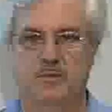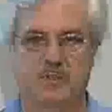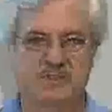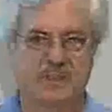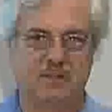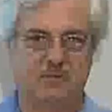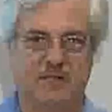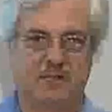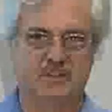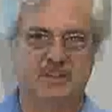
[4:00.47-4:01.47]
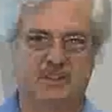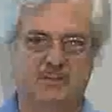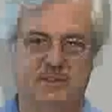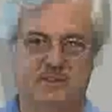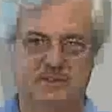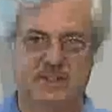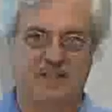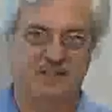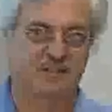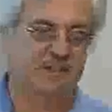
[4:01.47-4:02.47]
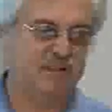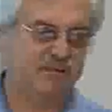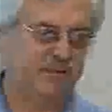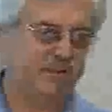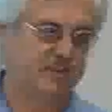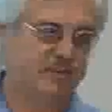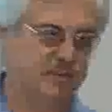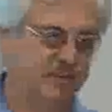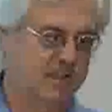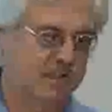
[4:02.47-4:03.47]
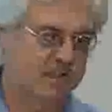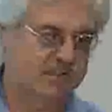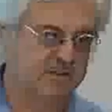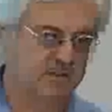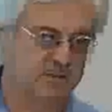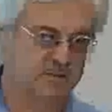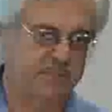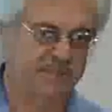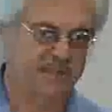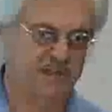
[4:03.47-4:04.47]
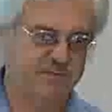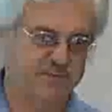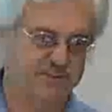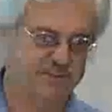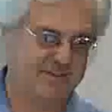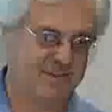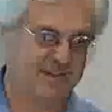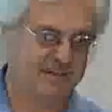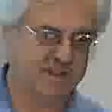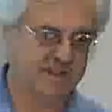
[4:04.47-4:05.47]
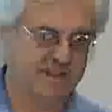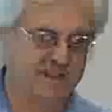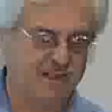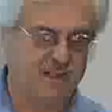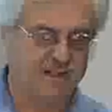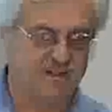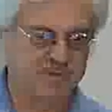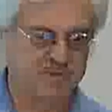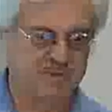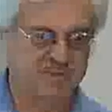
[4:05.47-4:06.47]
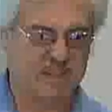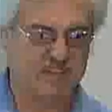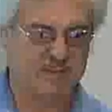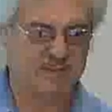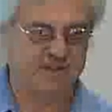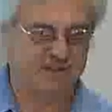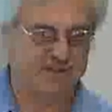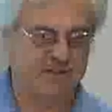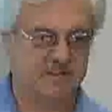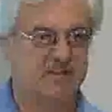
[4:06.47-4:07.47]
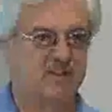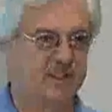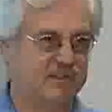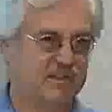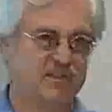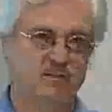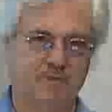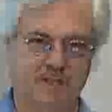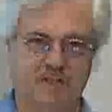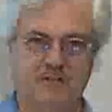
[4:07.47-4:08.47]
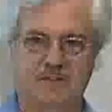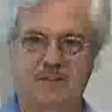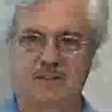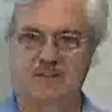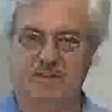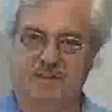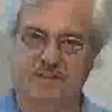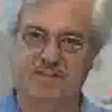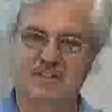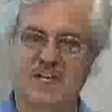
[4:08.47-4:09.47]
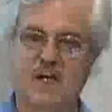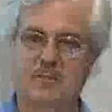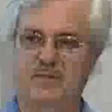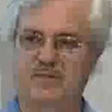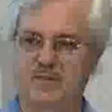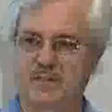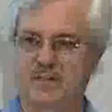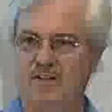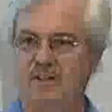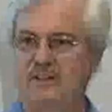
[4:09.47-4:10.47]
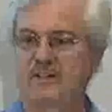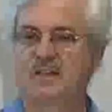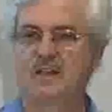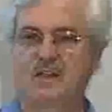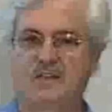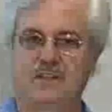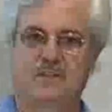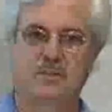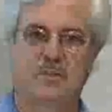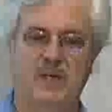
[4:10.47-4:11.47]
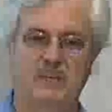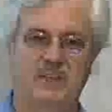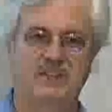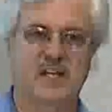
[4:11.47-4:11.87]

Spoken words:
We say a rounded hill. We don't say a cliff. So be careful that way. And the first example here, it's just a gentle round. You're at the top of the area. You might be the